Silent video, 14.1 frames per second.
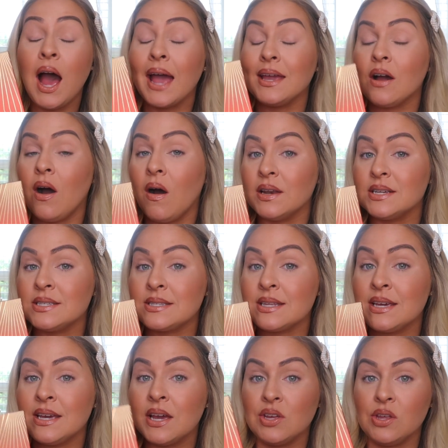I
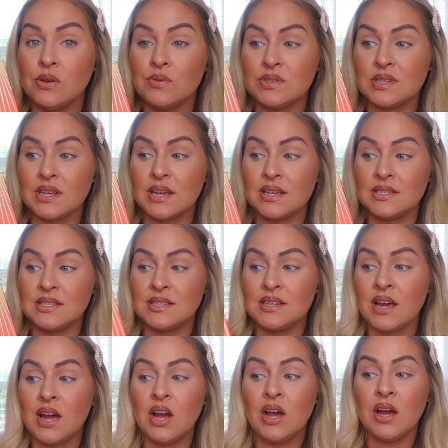honestly use this
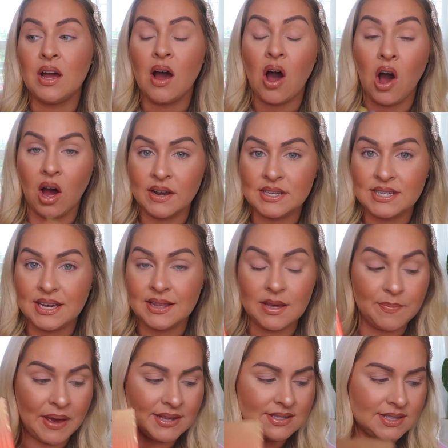on a daily
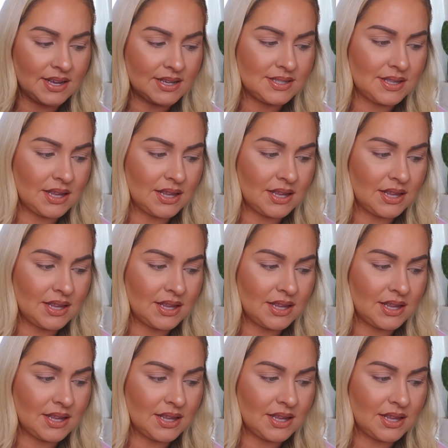basis.